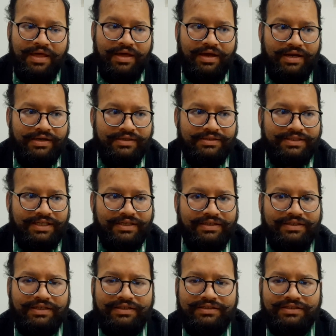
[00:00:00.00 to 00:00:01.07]
And
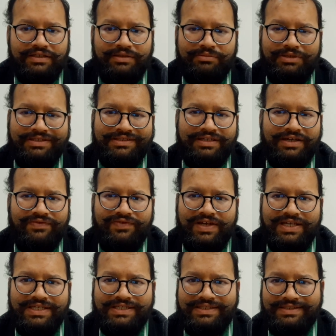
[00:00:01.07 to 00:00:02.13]
second thing, Germans are
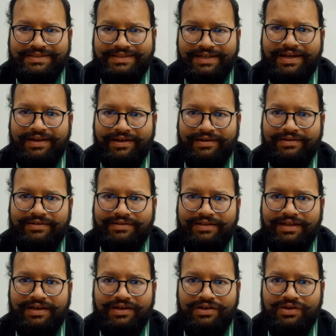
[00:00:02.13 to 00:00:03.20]
very
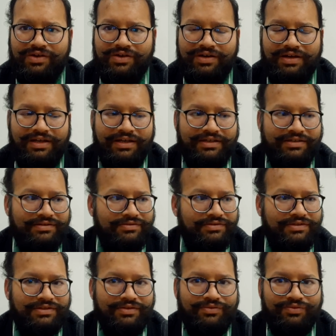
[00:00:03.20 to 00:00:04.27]
straight. They are not like,
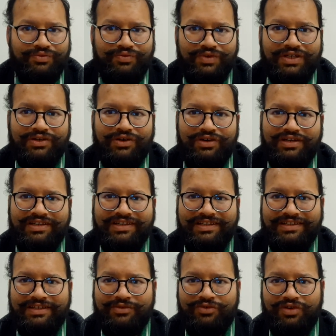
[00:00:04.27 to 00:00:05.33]
we called in
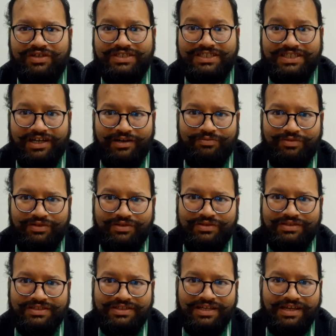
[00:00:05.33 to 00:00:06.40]
Hindi word
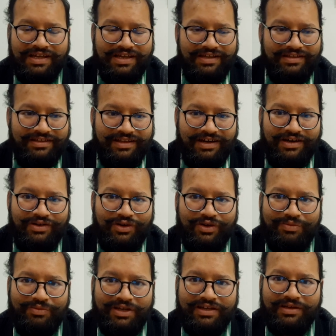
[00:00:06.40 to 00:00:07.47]
chaplus. They are
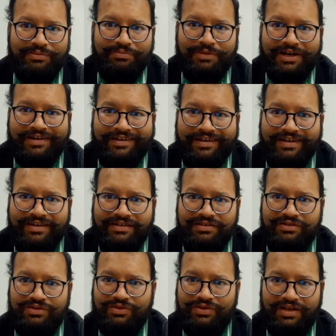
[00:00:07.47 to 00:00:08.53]
not making
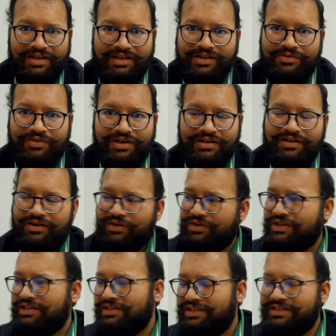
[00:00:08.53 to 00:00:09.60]
buttering to anyone.
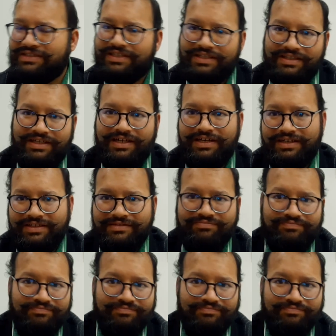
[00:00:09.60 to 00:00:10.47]
Okay, this and that.